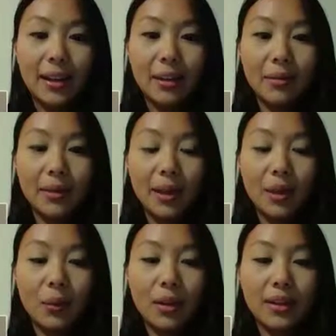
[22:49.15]
And
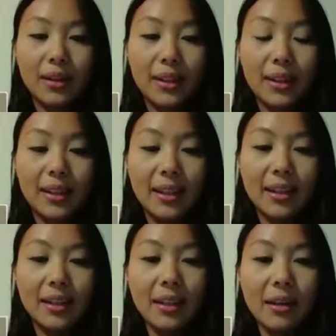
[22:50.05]
well,
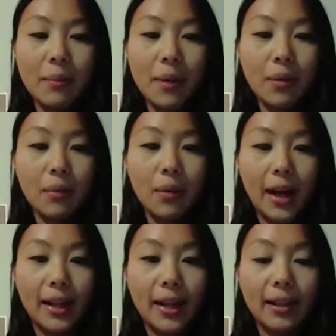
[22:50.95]
the thing about
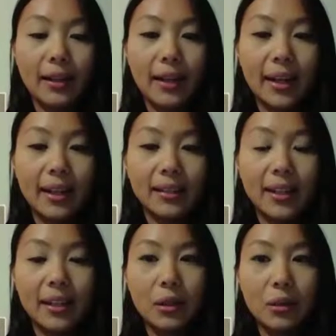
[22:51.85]
writing, and I
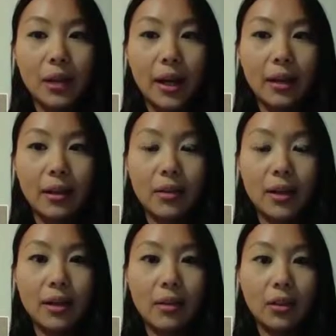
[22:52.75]
guess any creative
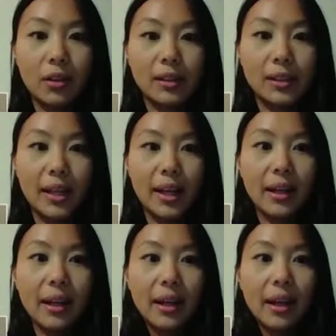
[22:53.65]
endeavor, is that